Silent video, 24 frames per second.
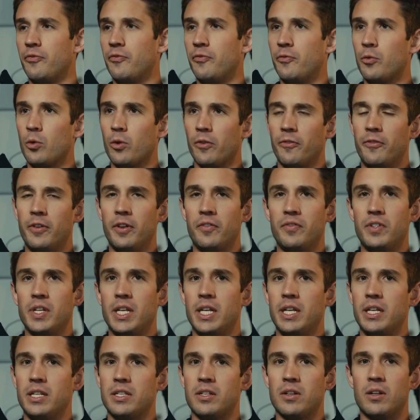
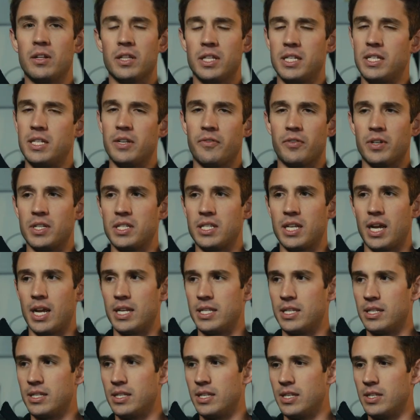450s and all these different
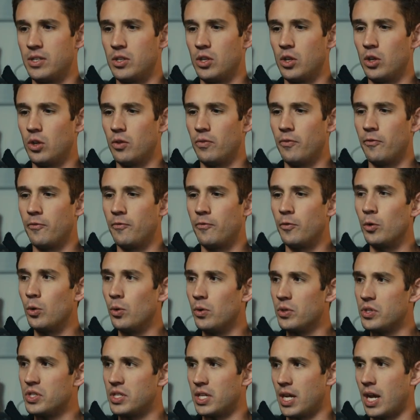sizes, these
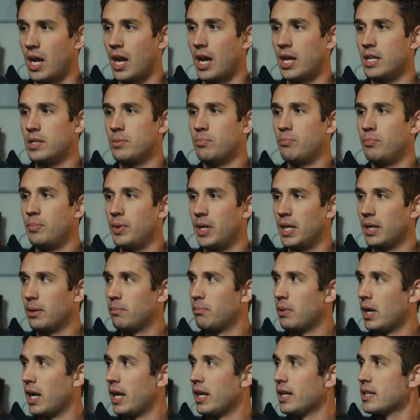full size big
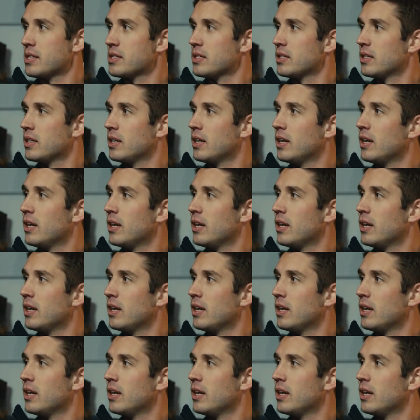bikes.